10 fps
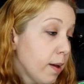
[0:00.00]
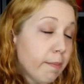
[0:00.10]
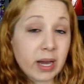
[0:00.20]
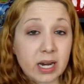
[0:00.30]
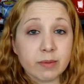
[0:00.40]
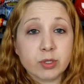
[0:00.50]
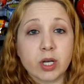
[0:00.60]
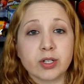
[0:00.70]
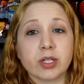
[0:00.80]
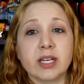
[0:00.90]
My name is
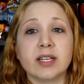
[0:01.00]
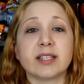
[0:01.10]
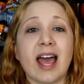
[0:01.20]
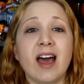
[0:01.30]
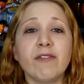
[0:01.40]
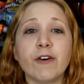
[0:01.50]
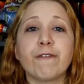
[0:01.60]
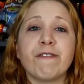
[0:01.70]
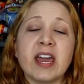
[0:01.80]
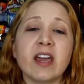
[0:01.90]
Ranger Liz. Have a
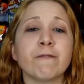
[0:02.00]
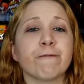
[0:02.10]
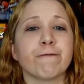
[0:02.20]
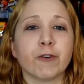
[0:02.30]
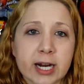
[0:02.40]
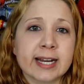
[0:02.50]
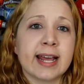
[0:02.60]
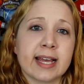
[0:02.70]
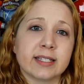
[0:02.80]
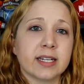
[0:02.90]
fan freaking
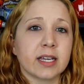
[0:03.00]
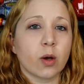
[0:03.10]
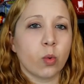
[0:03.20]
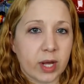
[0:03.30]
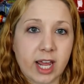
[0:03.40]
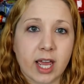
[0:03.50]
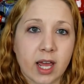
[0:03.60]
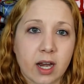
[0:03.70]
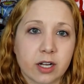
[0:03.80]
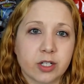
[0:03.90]
tastic
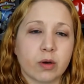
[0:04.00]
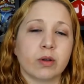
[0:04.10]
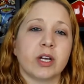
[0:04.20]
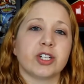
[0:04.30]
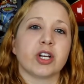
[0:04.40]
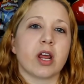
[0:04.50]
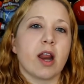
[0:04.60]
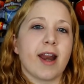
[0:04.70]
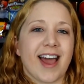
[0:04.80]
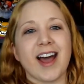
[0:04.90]
weekend, Toku Nation,
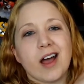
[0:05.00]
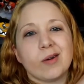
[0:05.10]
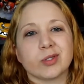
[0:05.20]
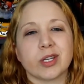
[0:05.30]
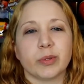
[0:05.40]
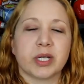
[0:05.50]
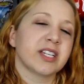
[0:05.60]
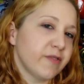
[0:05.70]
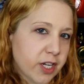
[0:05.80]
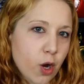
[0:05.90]
and I will see you at the
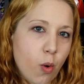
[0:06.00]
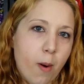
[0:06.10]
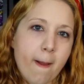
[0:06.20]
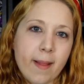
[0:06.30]
next video.